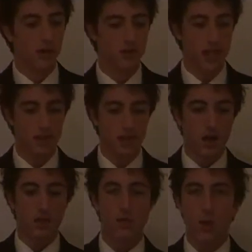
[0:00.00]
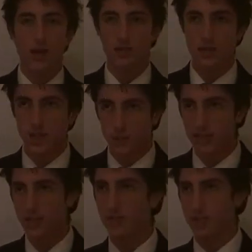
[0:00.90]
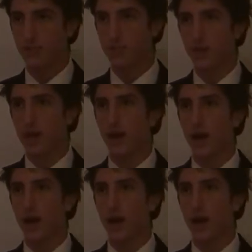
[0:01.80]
is that the Western investment